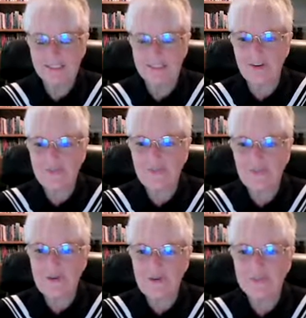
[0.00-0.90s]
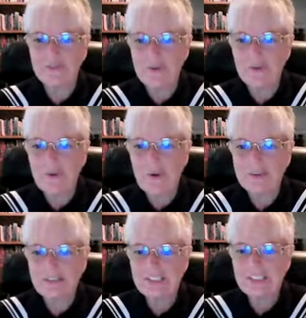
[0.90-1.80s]
So for those of you who
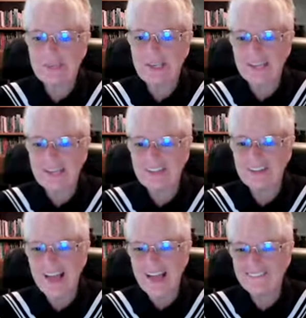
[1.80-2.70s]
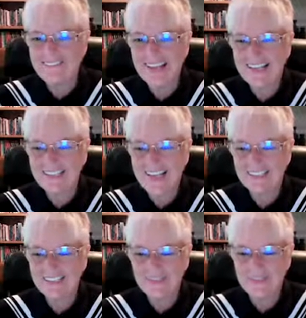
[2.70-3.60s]
are just beginning your life
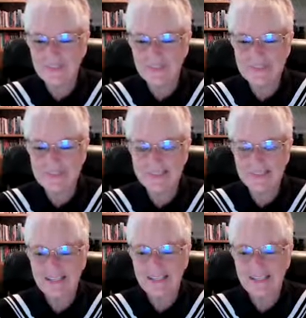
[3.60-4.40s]
as a new nurse,